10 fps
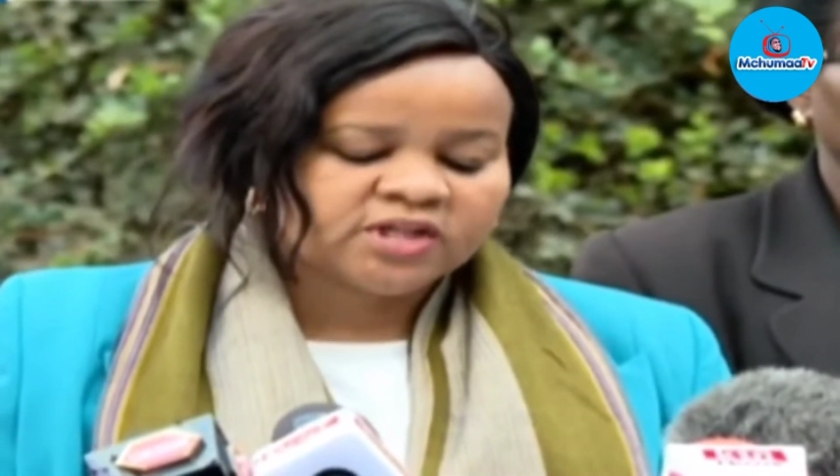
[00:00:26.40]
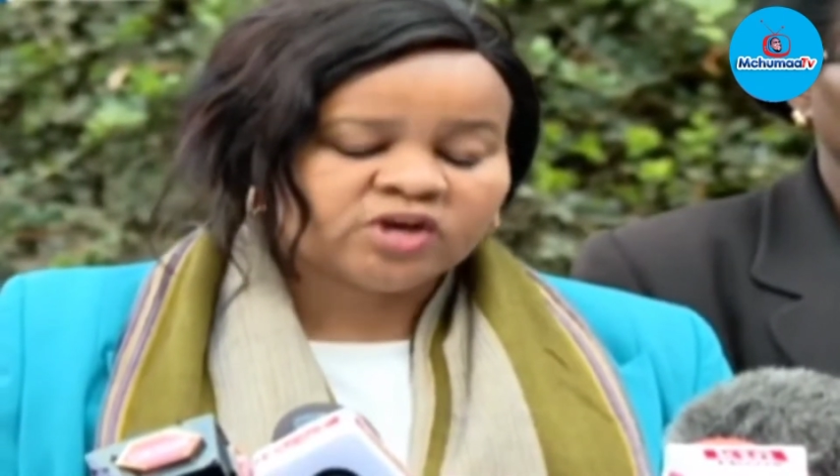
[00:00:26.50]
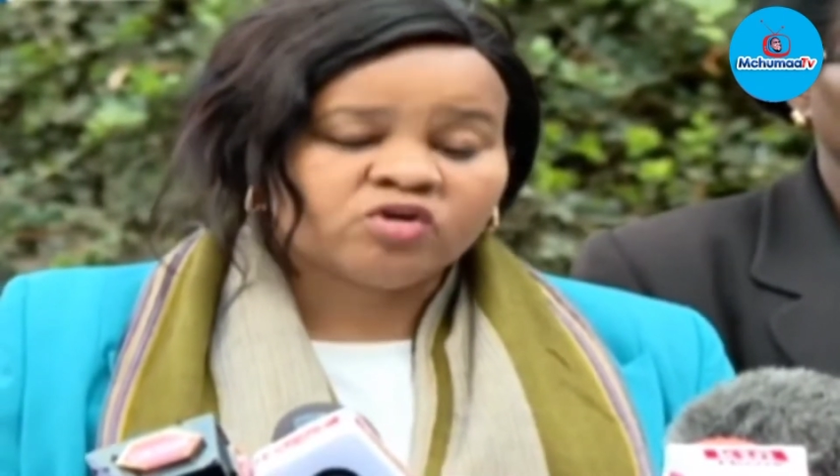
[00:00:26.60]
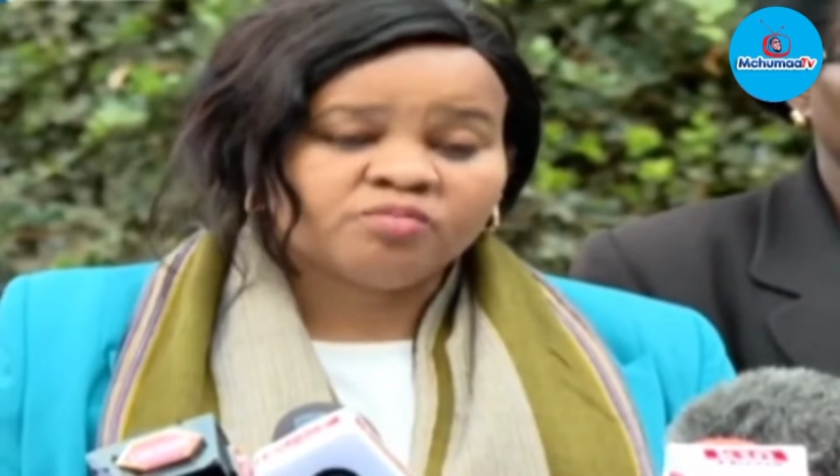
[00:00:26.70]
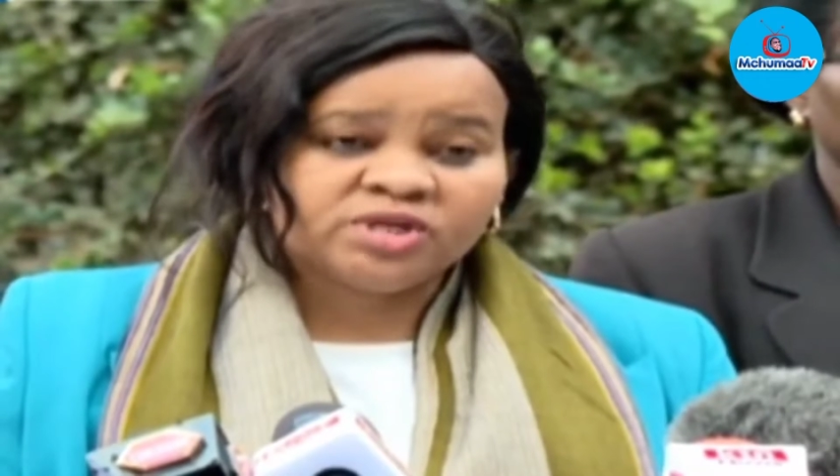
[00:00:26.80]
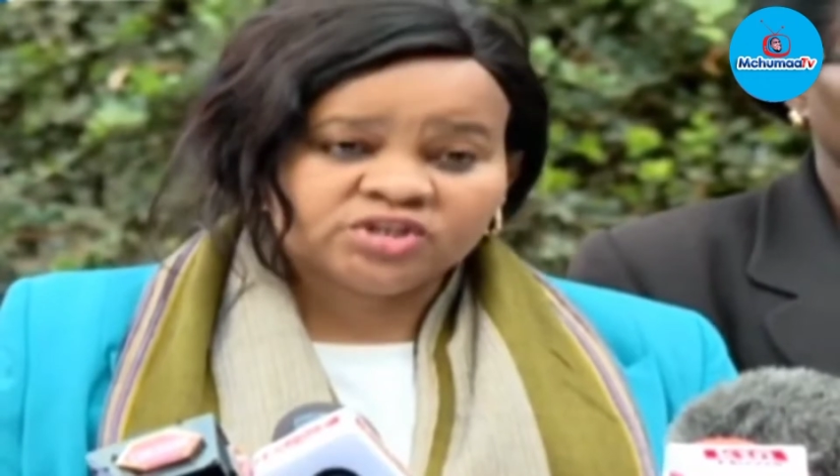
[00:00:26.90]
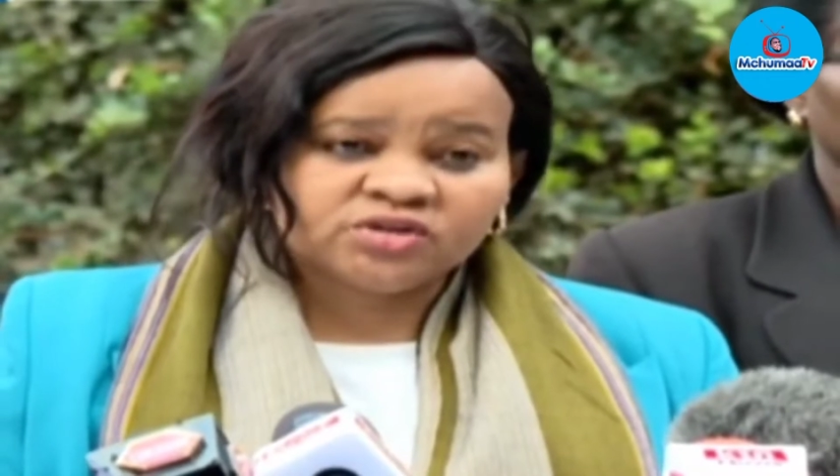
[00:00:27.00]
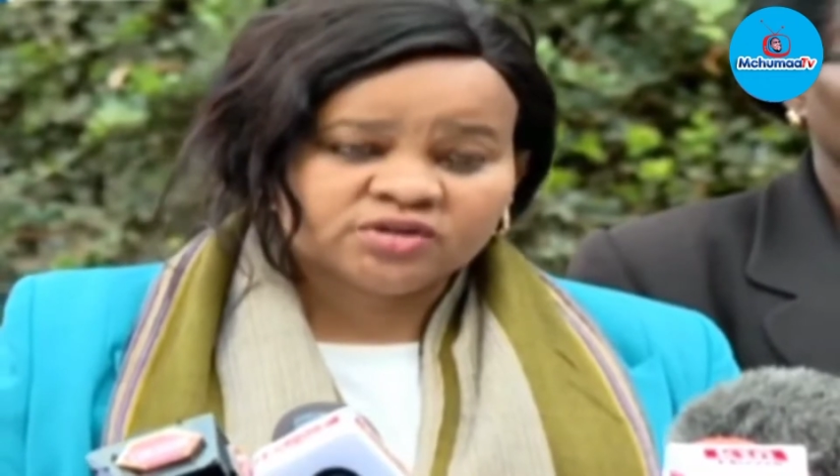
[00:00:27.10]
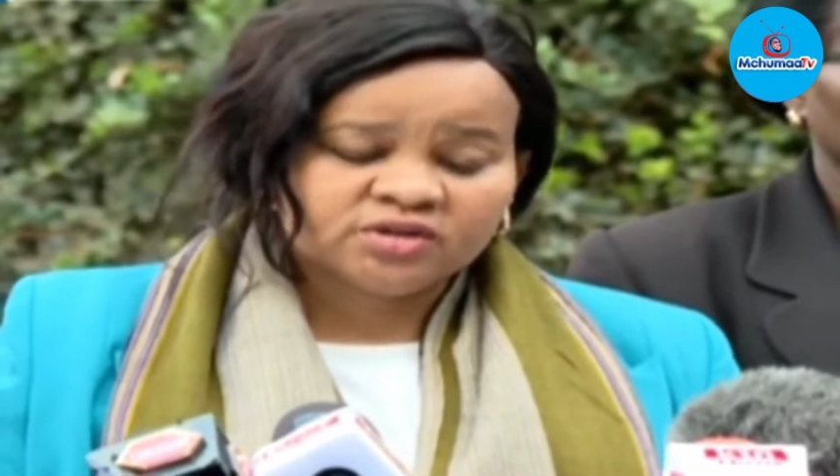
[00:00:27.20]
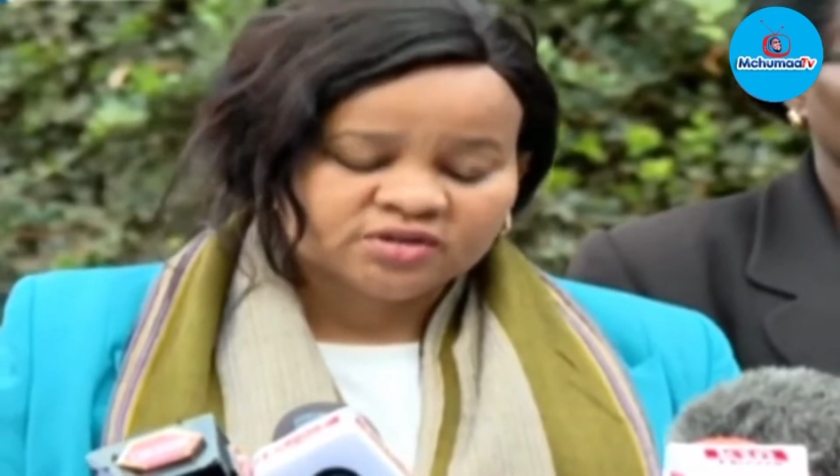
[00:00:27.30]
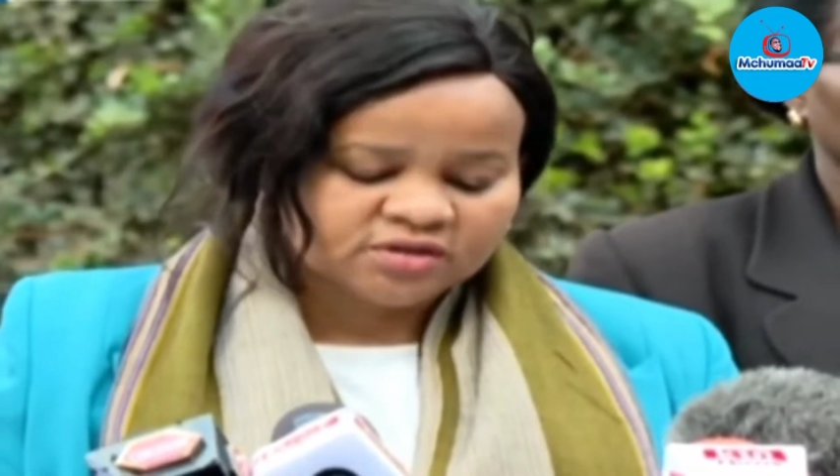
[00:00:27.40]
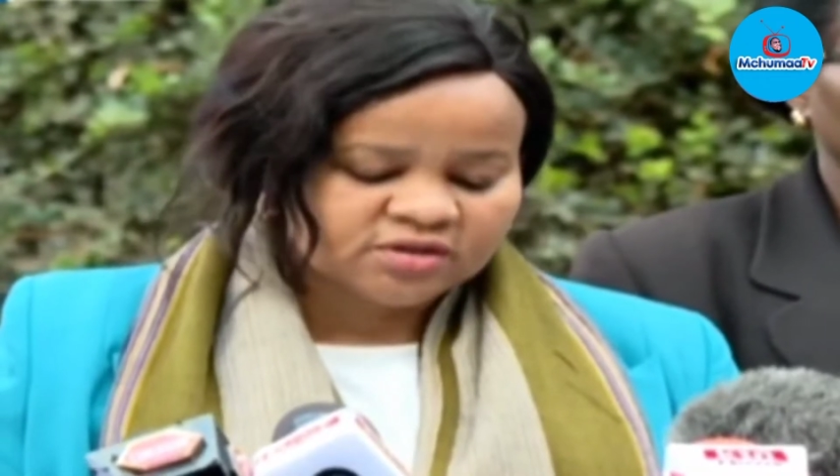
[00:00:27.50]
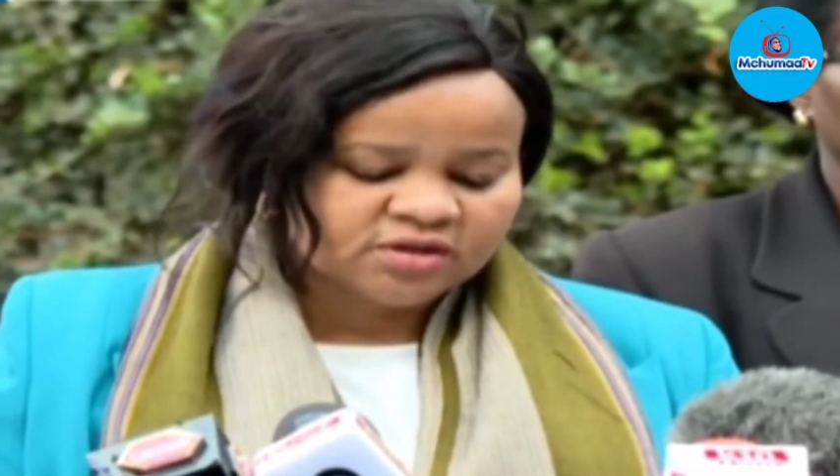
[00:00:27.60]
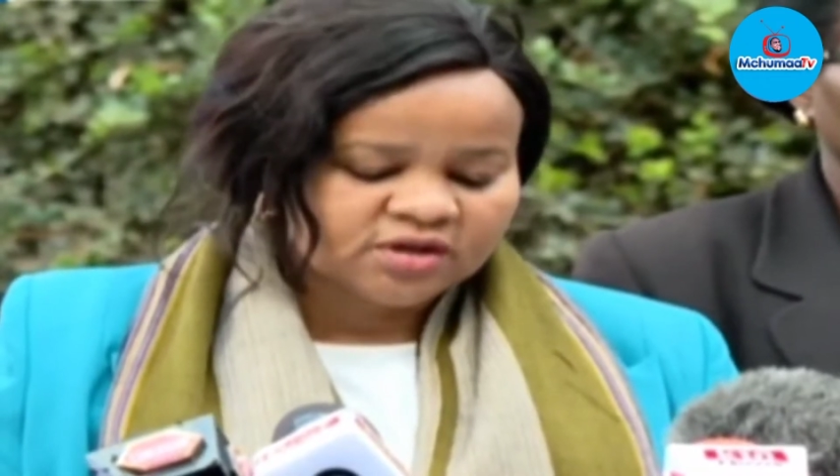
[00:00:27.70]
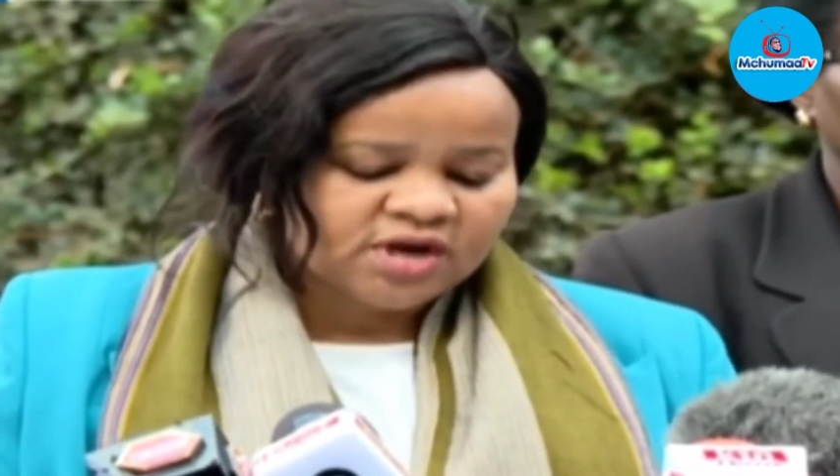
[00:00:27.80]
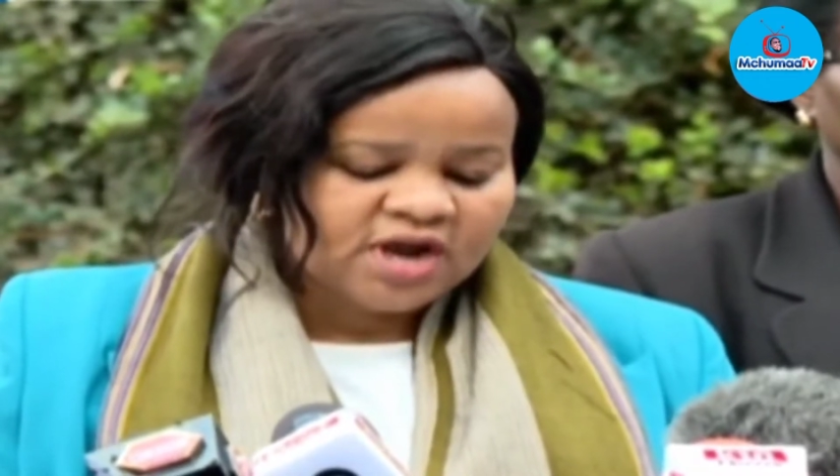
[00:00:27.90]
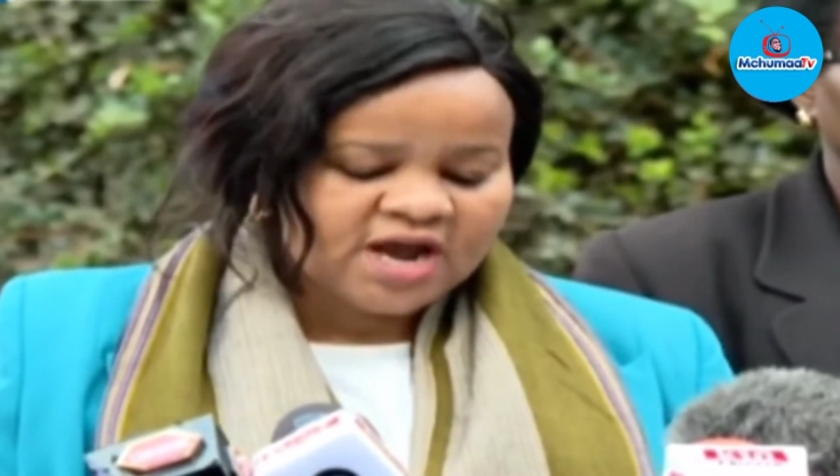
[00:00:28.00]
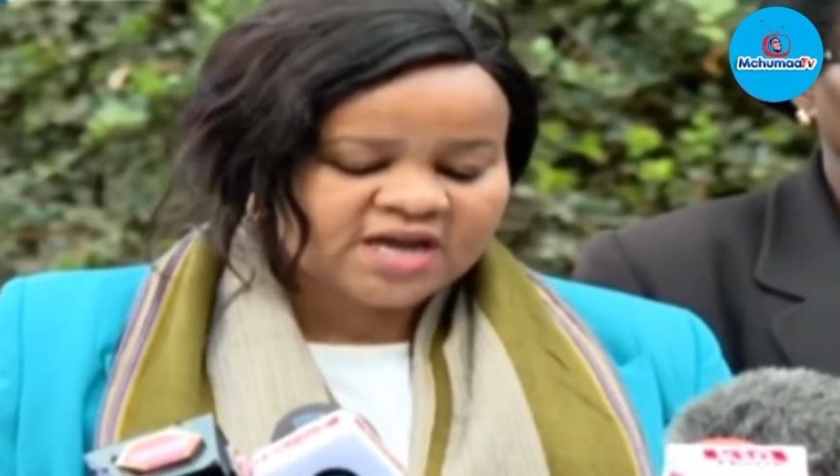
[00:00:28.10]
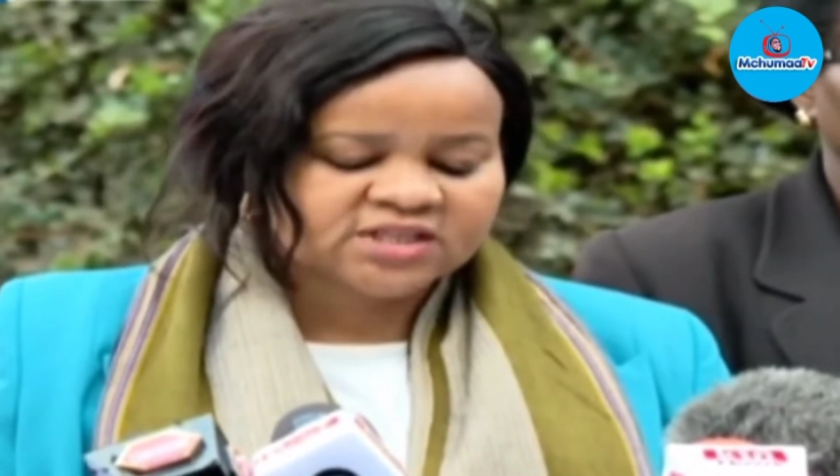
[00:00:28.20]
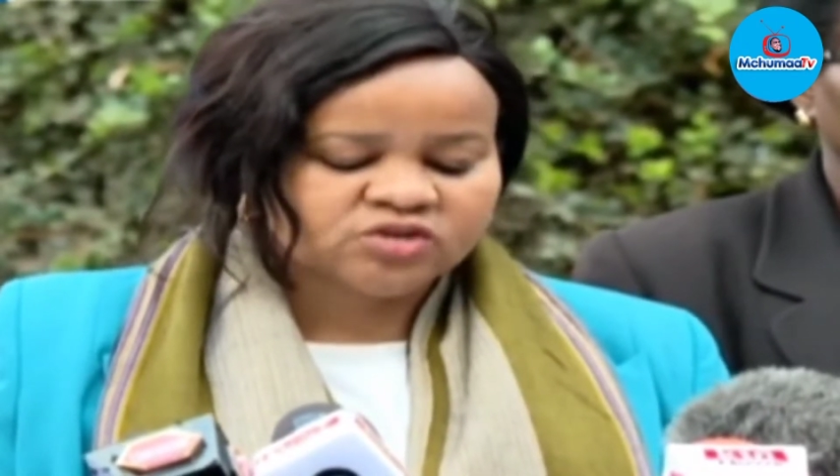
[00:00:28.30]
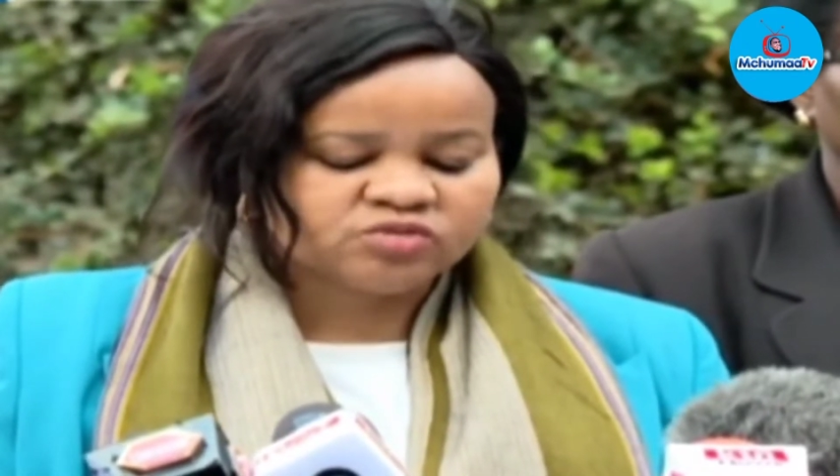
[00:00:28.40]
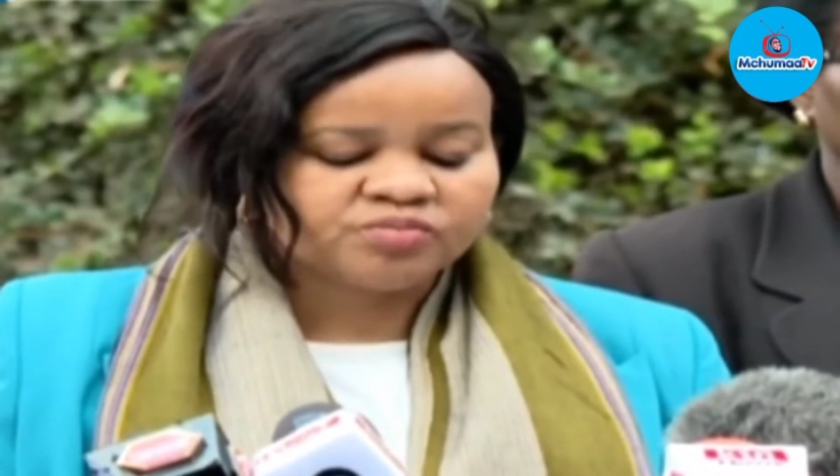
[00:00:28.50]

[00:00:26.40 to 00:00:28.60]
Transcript: The Commission has